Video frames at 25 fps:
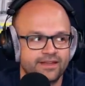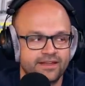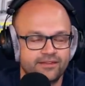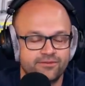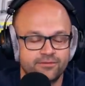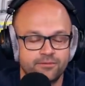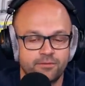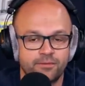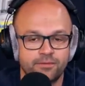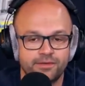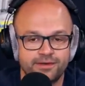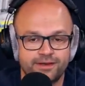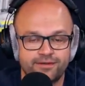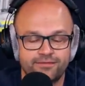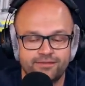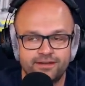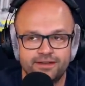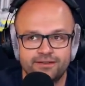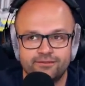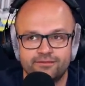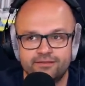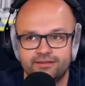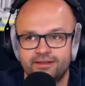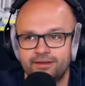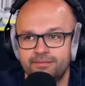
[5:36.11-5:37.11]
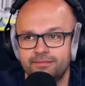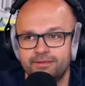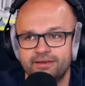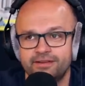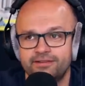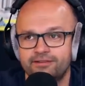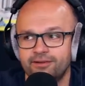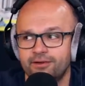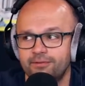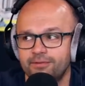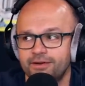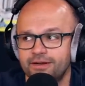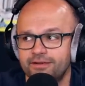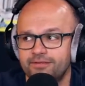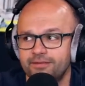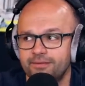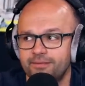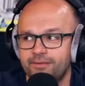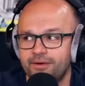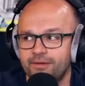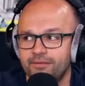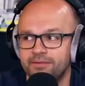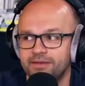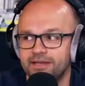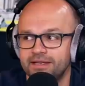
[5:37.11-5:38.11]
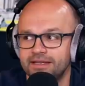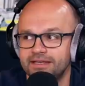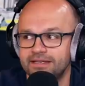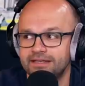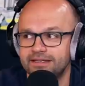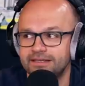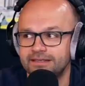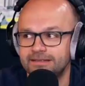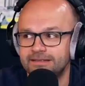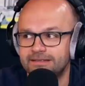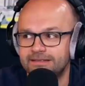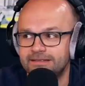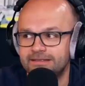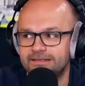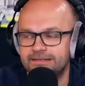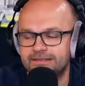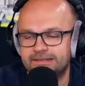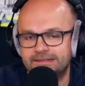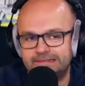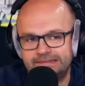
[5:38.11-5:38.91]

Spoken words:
someone we're definitely interested in, but he's not ready for the Premier League. Mm.